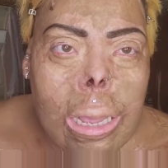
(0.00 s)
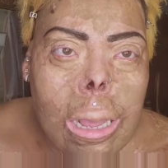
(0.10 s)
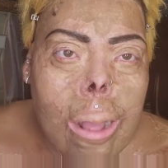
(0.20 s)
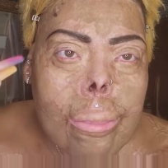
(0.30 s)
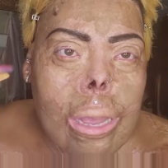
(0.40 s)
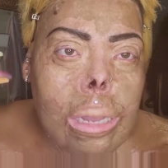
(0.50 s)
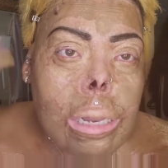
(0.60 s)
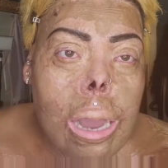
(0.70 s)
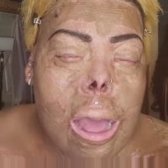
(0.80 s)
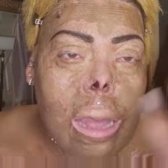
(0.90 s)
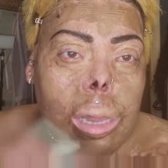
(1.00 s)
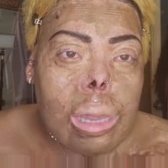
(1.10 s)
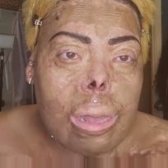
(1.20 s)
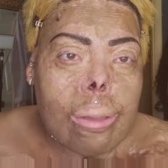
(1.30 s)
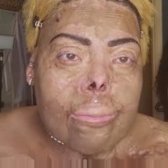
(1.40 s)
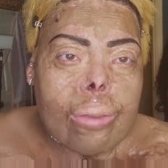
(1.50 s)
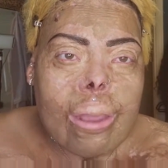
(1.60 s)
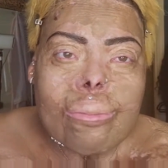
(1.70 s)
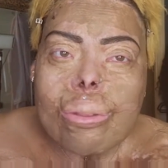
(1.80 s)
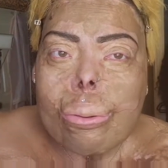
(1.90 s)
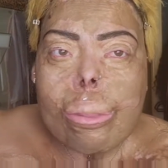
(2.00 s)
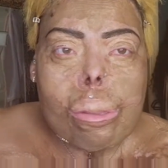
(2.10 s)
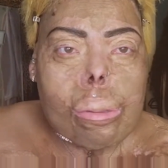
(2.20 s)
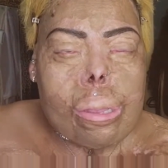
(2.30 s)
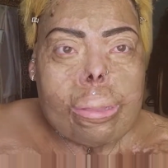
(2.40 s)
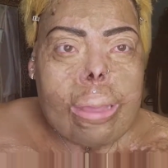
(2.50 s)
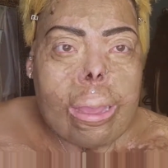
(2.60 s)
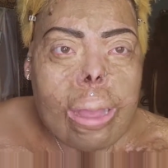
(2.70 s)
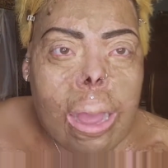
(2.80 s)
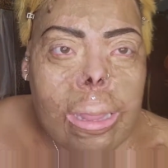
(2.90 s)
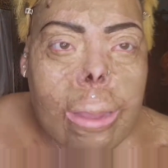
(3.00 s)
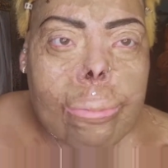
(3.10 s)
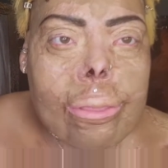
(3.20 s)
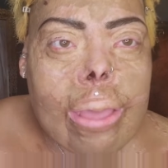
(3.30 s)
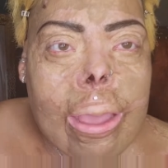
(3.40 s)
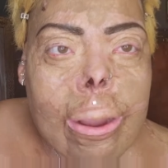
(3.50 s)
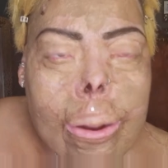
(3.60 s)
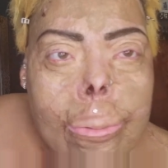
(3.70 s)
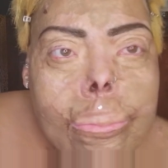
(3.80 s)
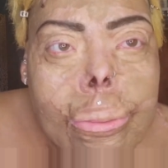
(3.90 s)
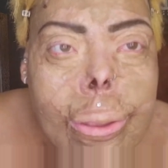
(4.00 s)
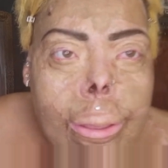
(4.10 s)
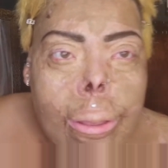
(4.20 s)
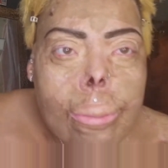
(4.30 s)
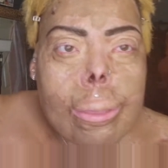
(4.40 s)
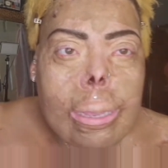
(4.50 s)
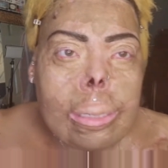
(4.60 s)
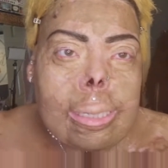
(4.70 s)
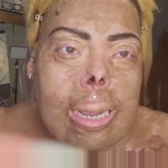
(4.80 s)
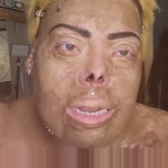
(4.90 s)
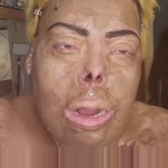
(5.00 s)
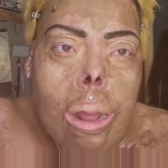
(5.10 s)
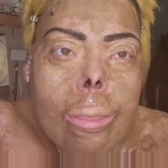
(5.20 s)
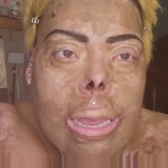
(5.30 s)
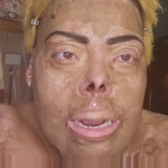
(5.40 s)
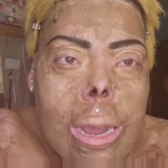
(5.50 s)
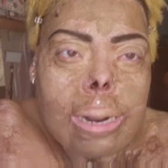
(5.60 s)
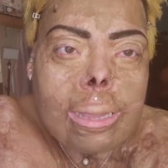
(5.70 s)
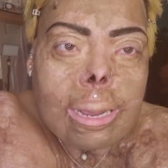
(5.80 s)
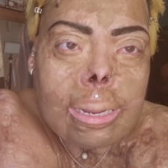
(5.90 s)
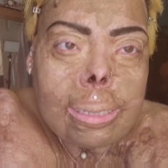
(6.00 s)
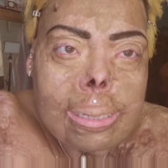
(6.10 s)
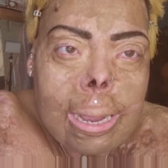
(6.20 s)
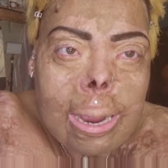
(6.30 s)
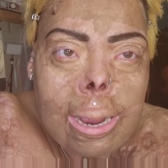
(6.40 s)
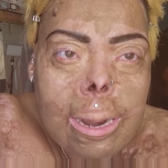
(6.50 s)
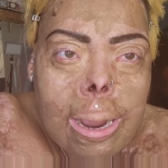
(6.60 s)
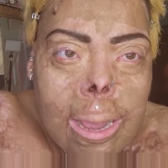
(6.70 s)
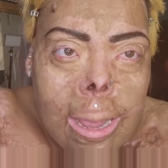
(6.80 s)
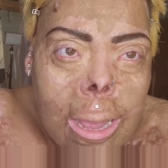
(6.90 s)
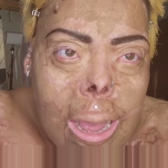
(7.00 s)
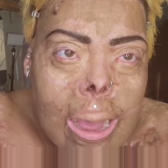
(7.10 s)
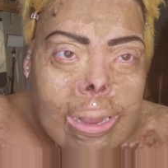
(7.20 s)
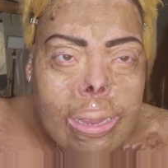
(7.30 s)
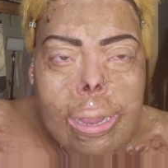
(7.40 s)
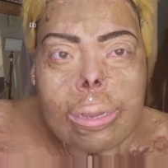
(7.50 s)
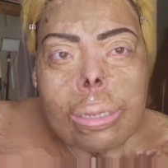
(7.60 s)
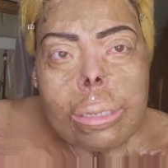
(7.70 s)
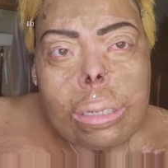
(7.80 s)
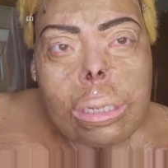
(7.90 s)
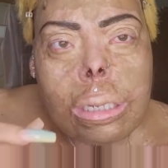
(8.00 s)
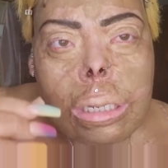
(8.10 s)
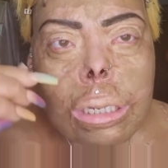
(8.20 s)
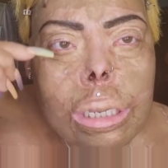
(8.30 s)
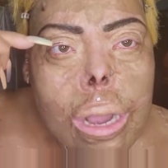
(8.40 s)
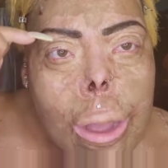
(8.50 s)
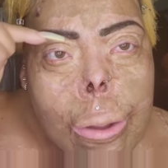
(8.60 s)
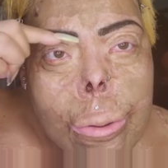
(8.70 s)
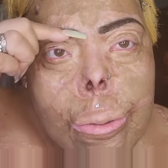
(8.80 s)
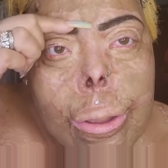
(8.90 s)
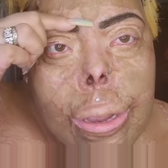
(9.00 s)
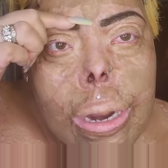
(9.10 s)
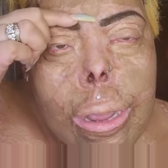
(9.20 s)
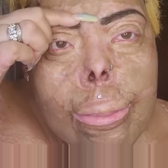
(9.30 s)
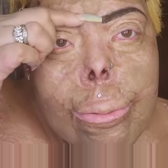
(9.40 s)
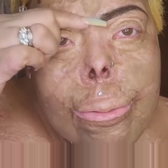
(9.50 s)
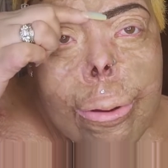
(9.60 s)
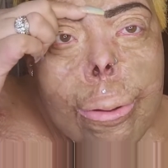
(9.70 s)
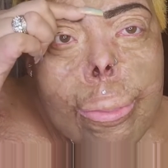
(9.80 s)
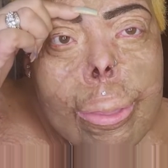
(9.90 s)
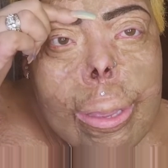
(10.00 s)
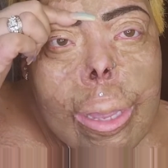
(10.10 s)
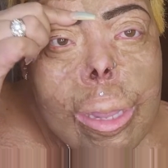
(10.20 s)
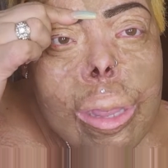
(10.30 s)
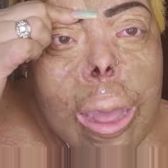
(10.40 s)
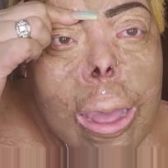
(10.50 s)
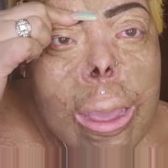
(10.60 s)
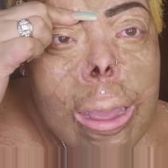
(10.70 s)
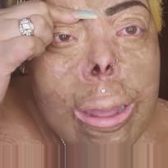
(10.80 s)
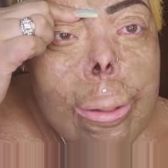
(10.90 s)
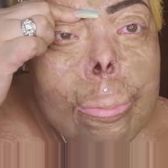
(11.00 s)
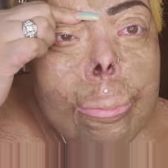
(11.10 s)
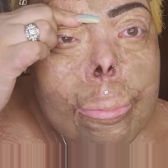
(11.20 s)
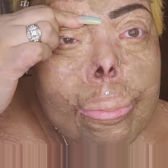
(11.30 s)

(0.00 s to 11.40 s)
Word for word: I mean, lots of influencers, and thank God they were there because they taught me a lot of things that I didn't know anymore because I um,